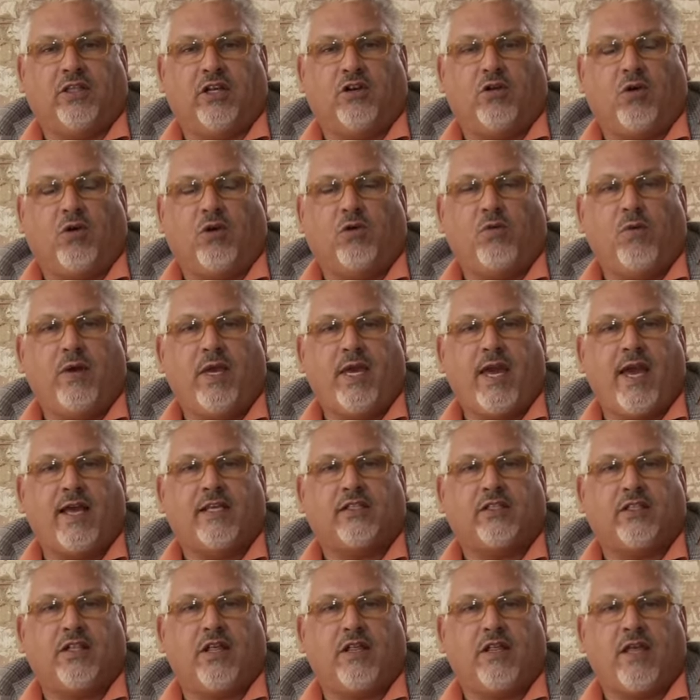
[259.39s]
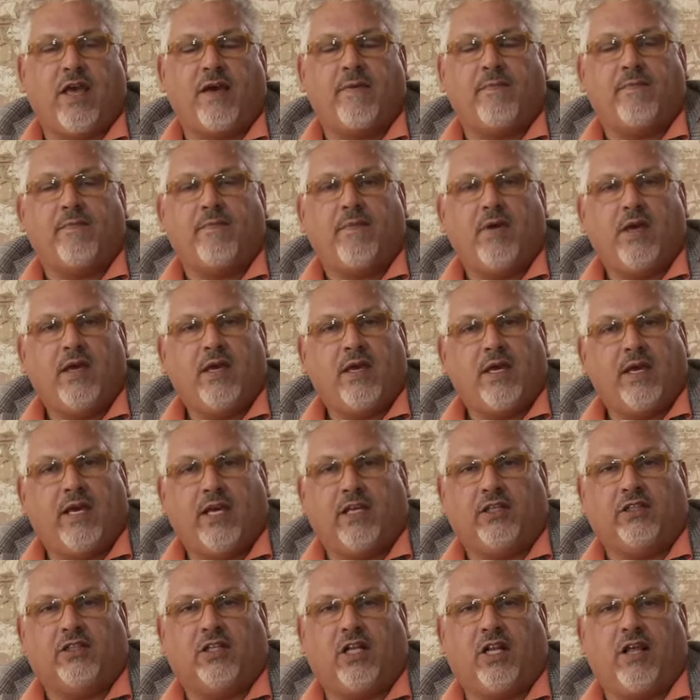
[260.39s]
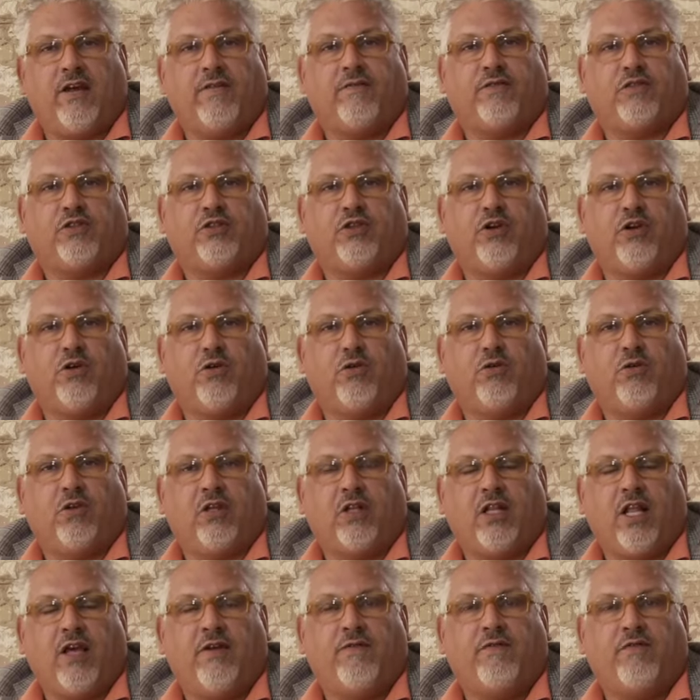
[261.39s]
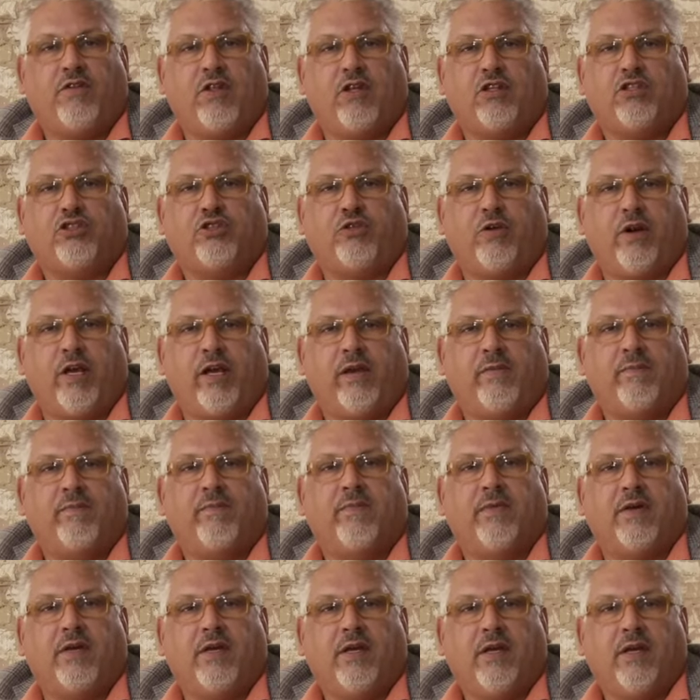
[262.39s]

And all we ask of them is live true, live the dream.